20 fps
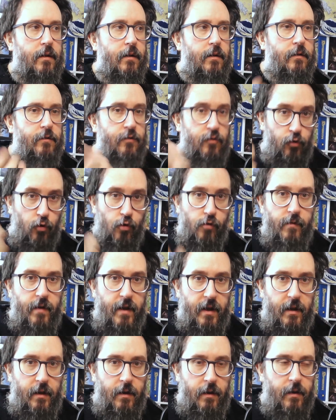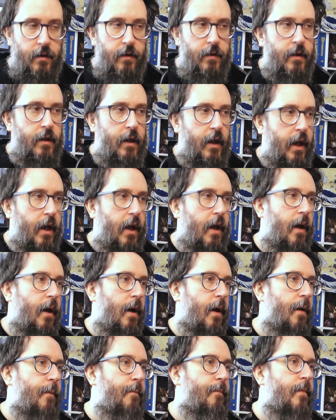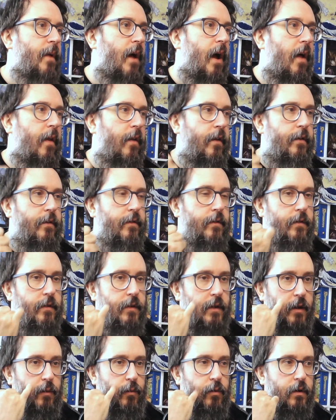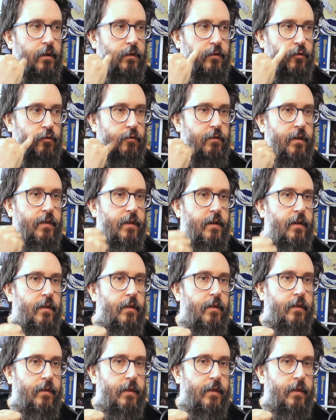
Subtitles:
story, and they want a story that